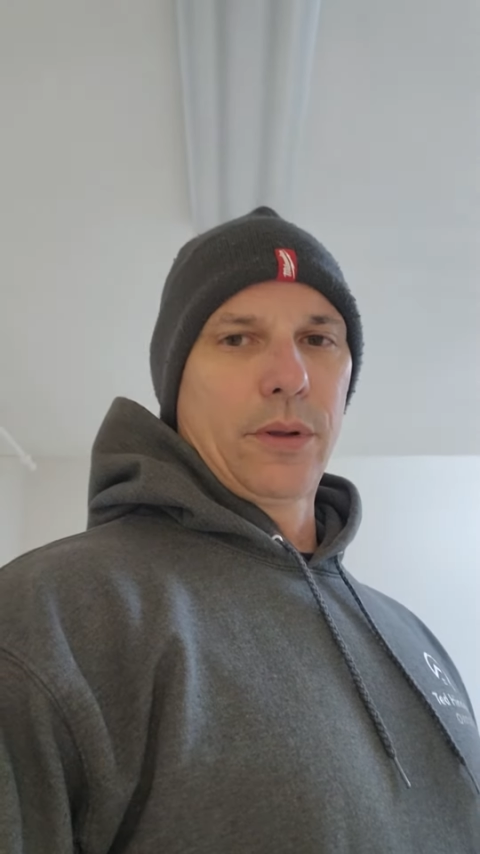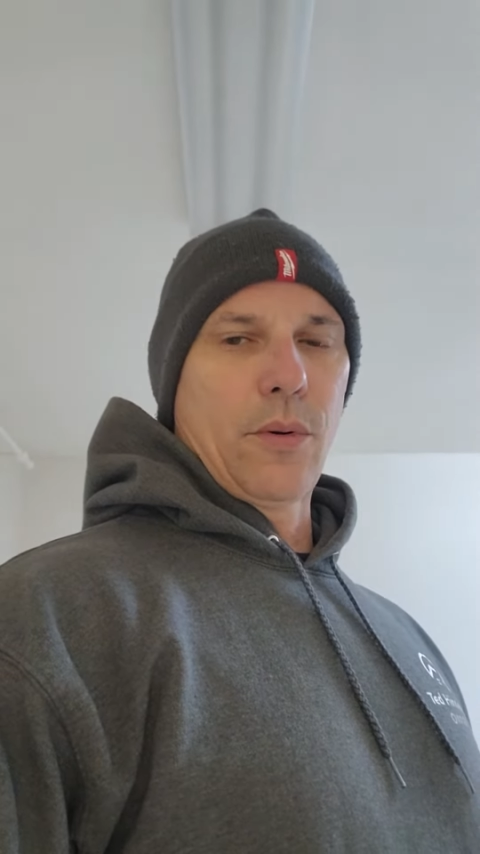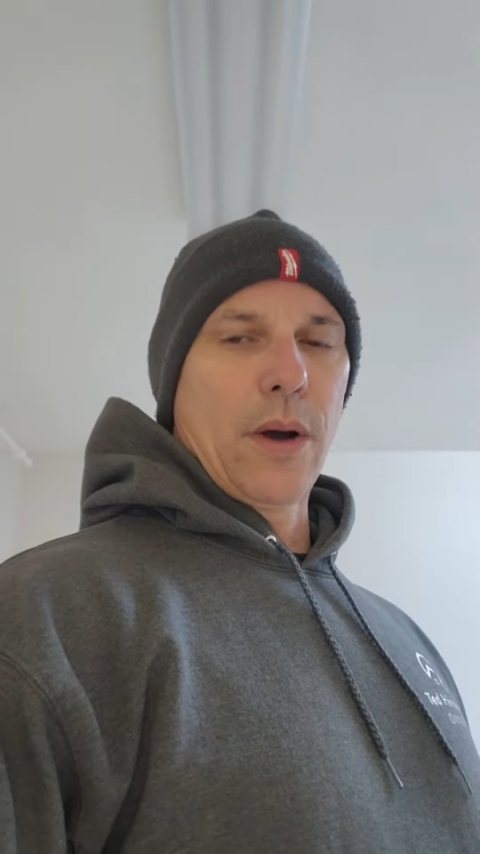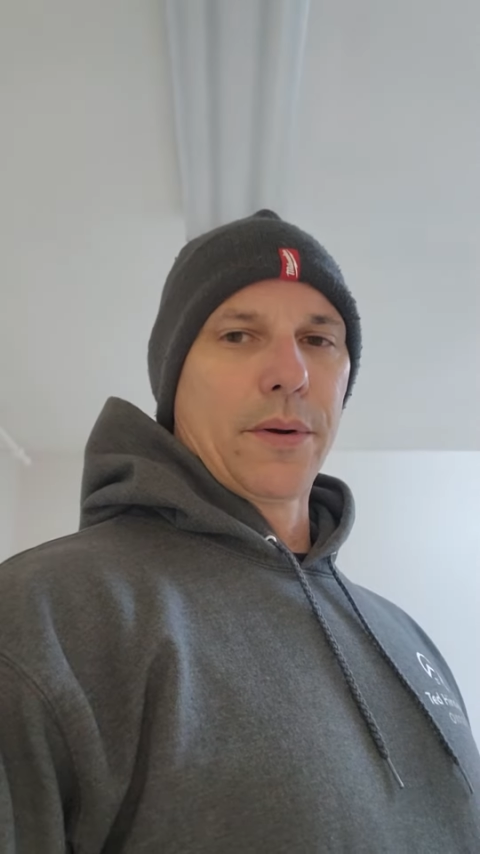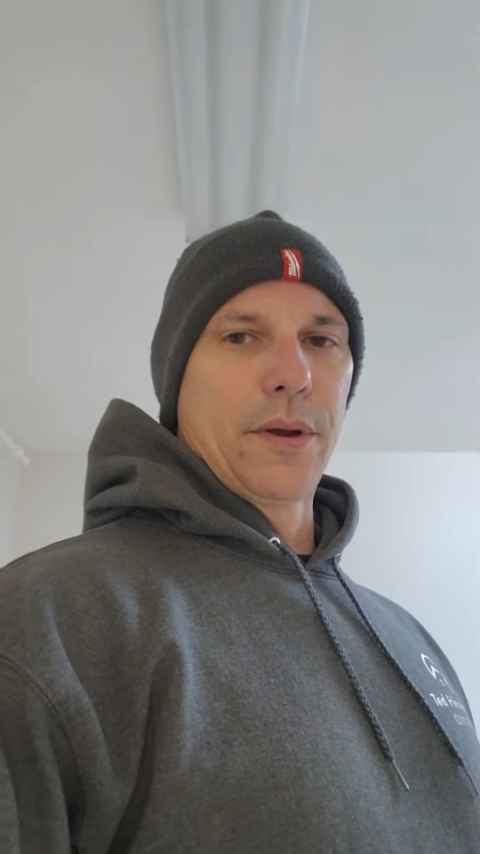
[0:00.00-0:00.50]

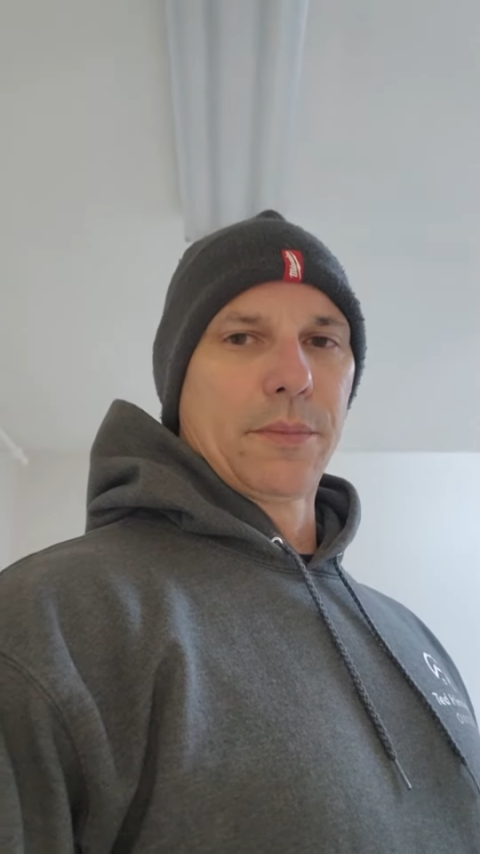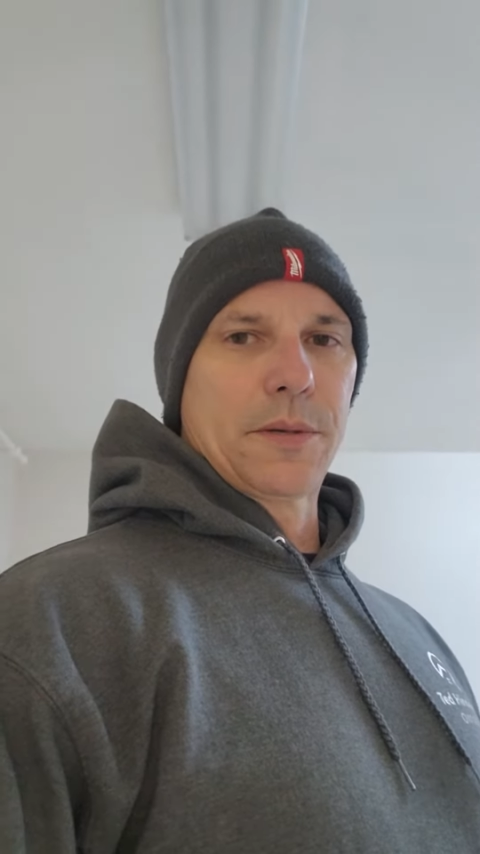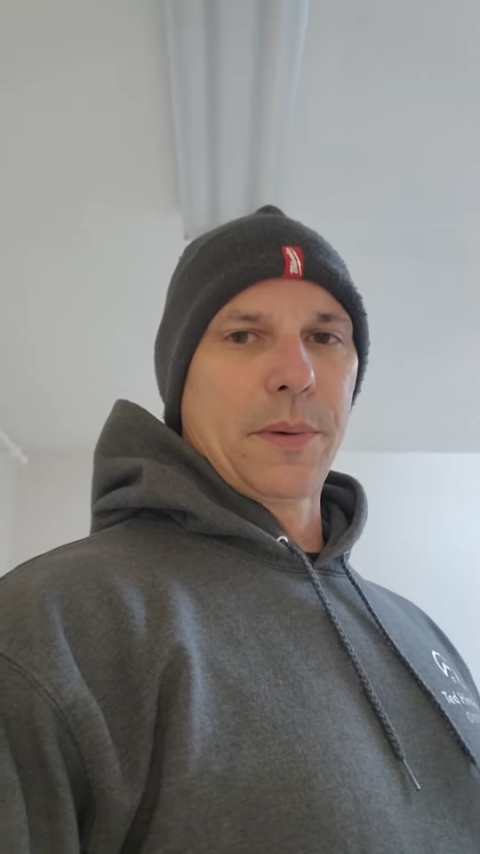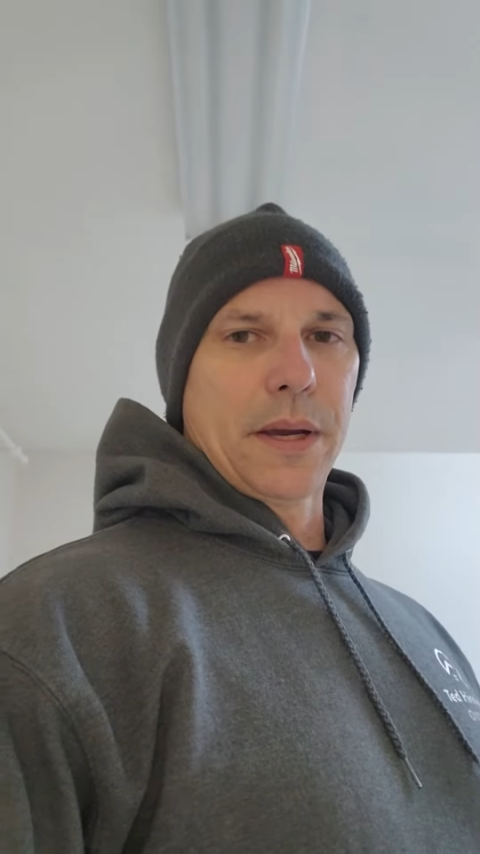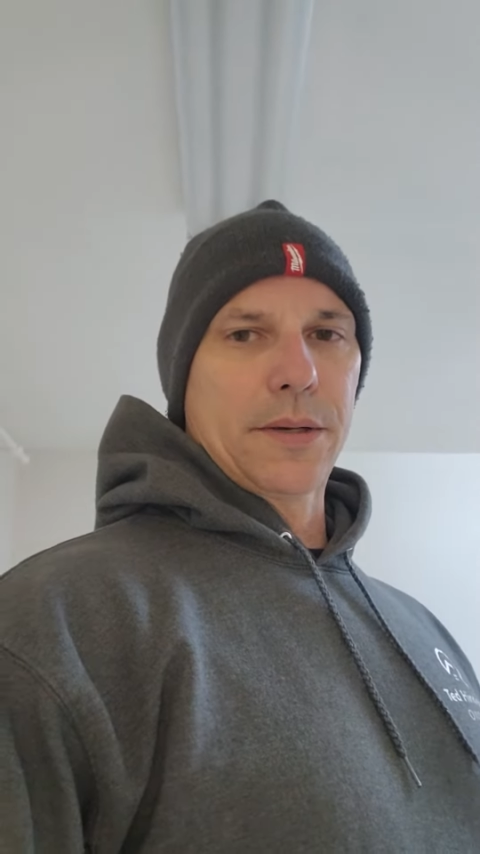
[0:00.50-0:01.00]
Quality Home
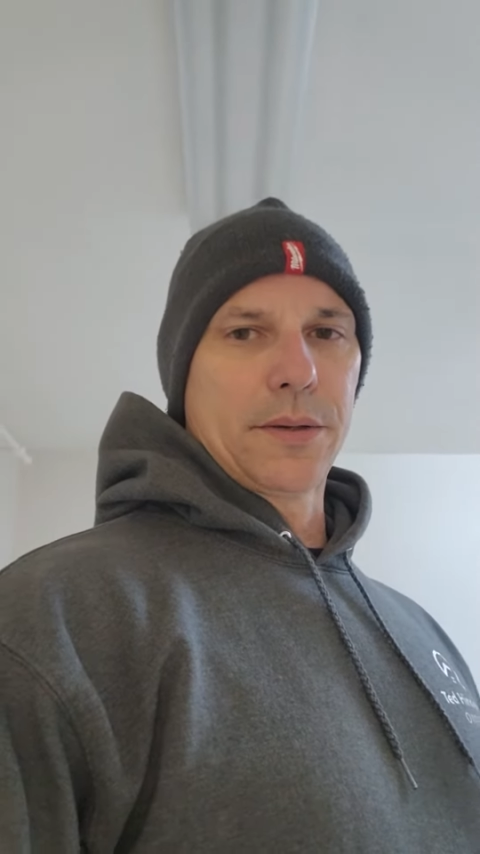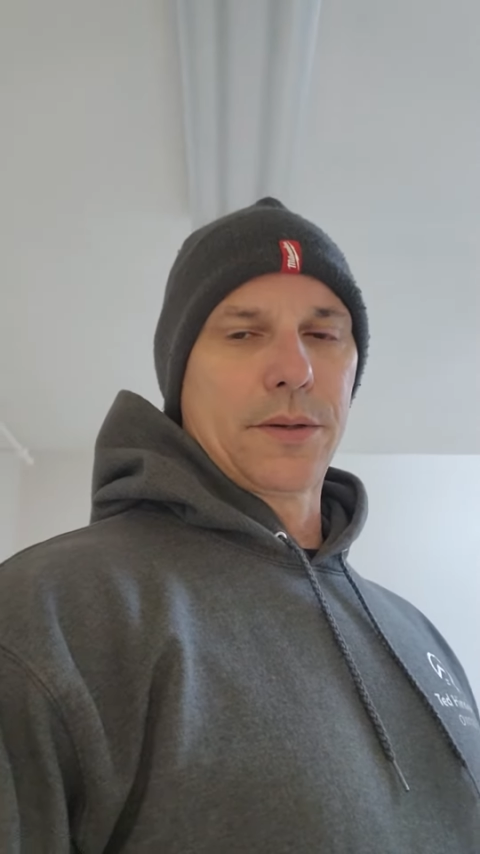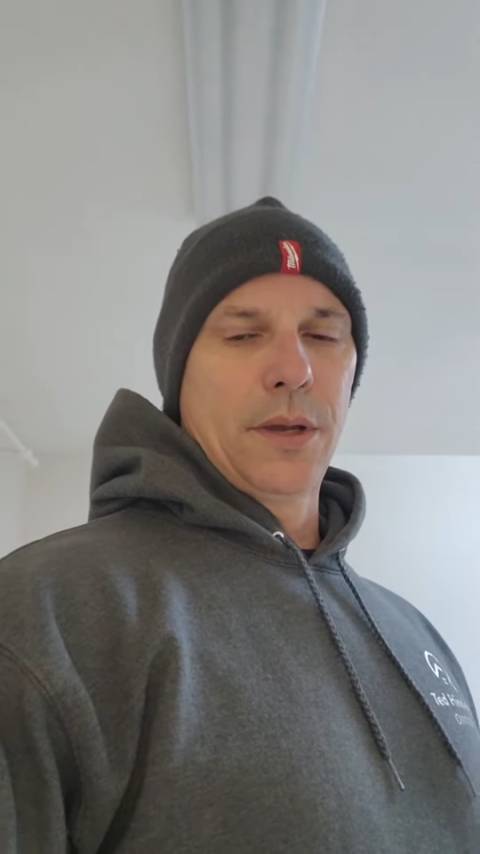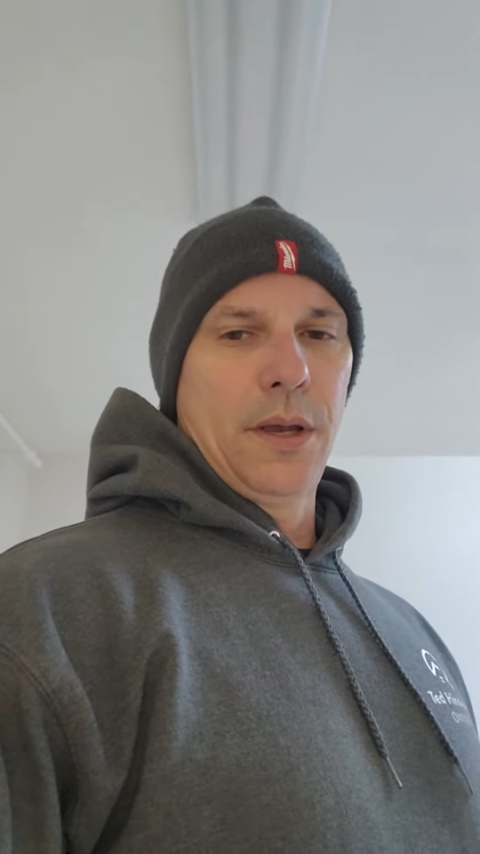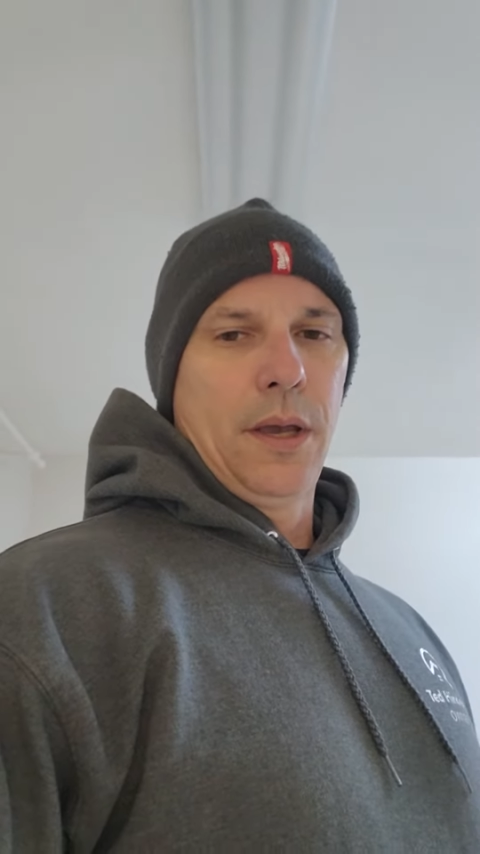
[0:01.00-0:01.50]
Inspections.